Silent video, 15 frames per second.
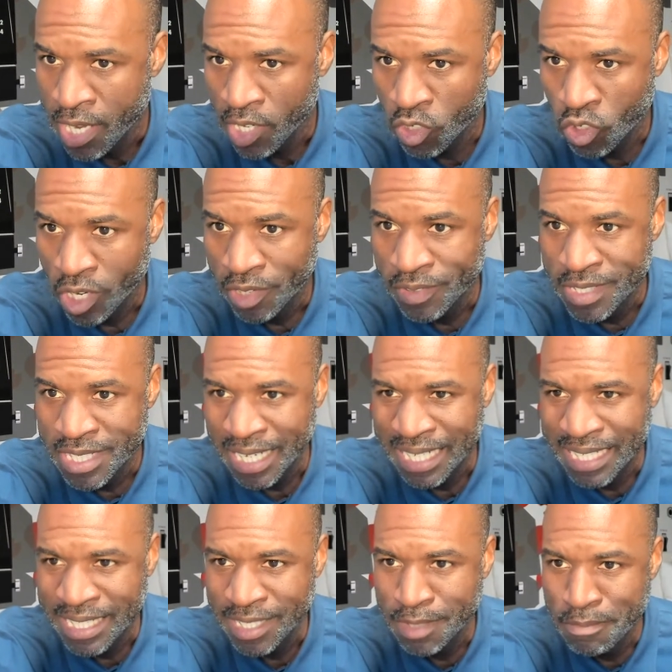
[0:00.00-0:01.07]
Gregory said, I
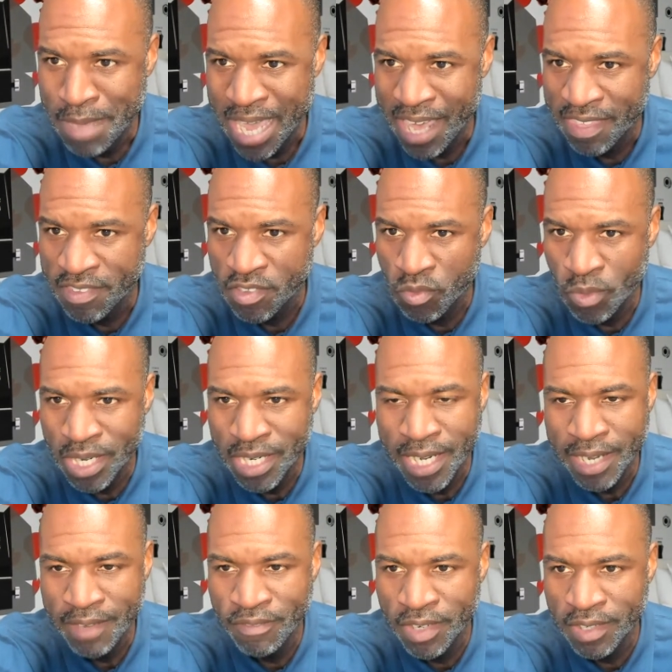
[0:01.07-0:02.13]
did the maths one
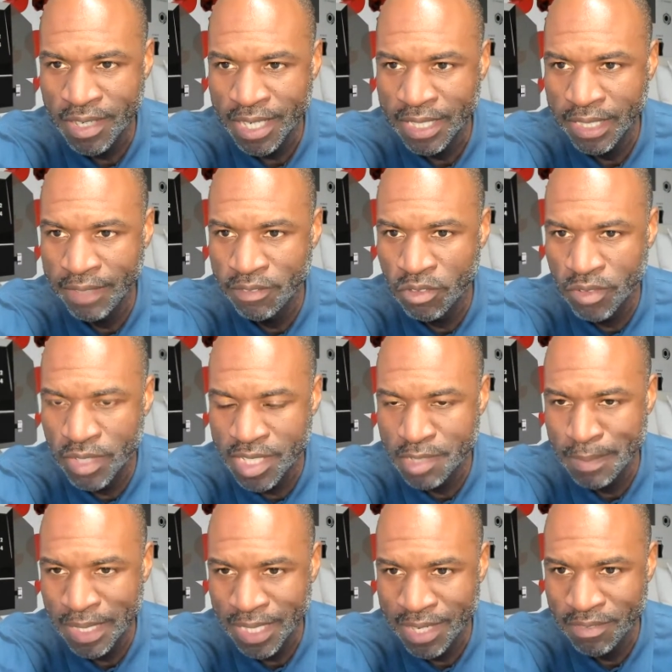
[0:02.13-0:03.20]
day, figured I could live the rest of
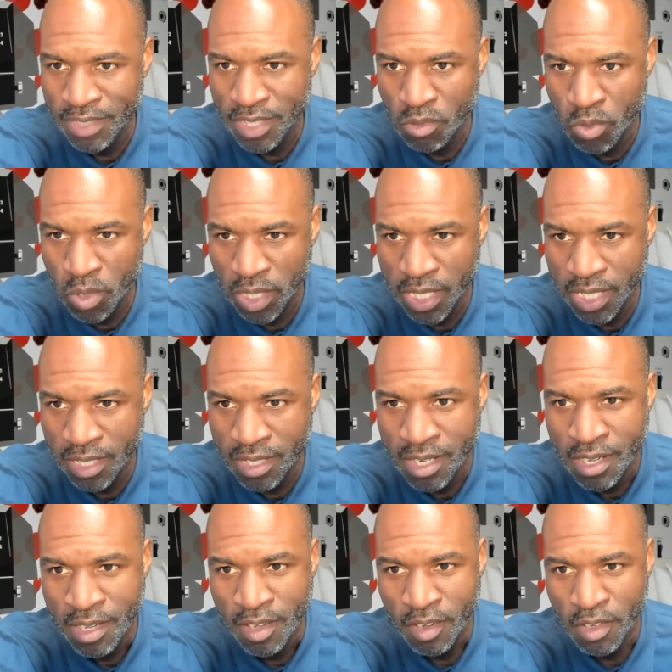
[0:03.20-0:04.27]
my life without working
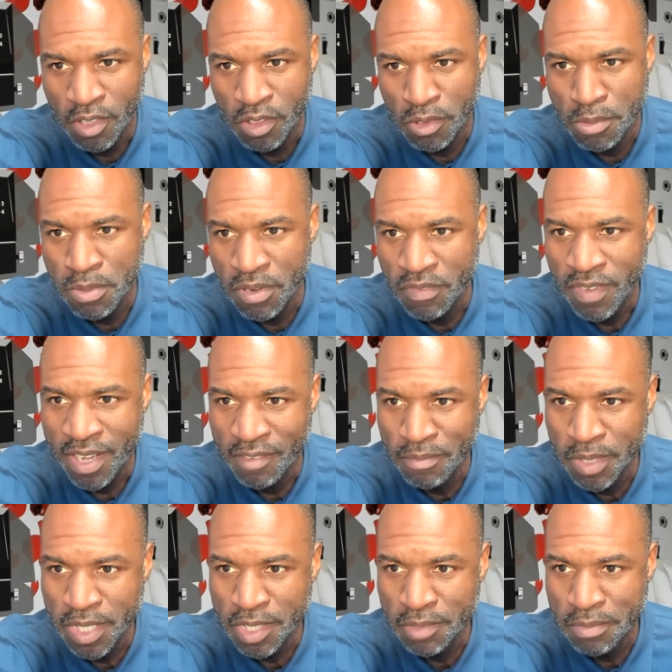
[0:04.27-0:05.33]
on $3.5
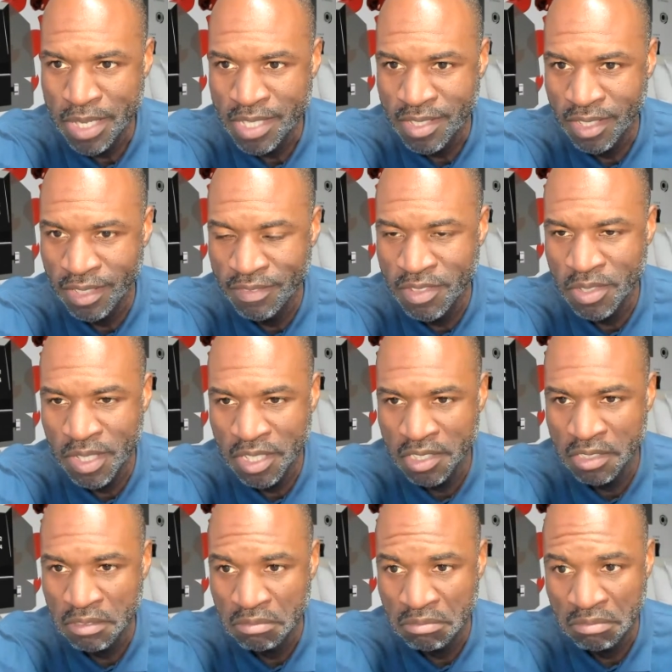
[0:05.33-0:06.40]
million based on living to
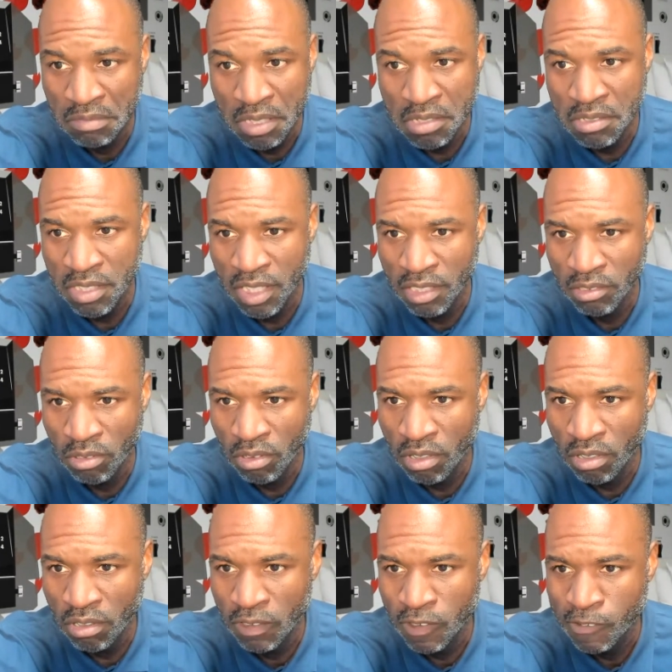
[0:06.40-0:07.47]
100.
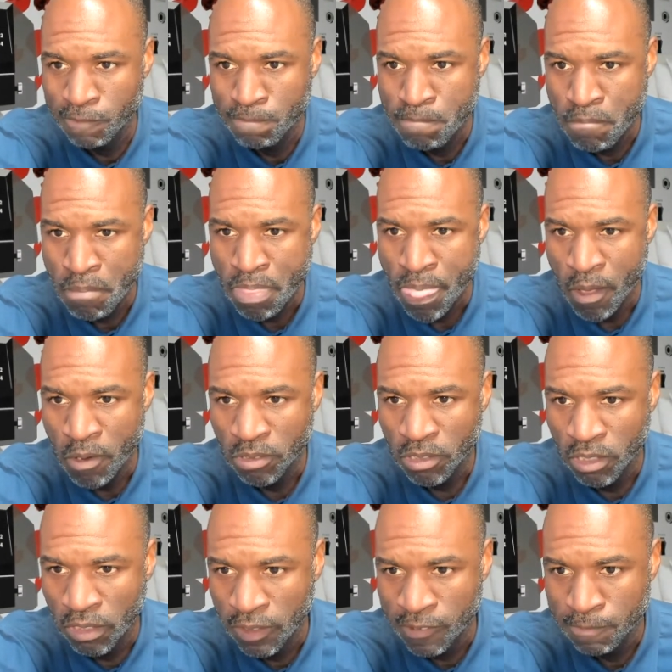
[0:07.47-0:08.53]
Oh, okay.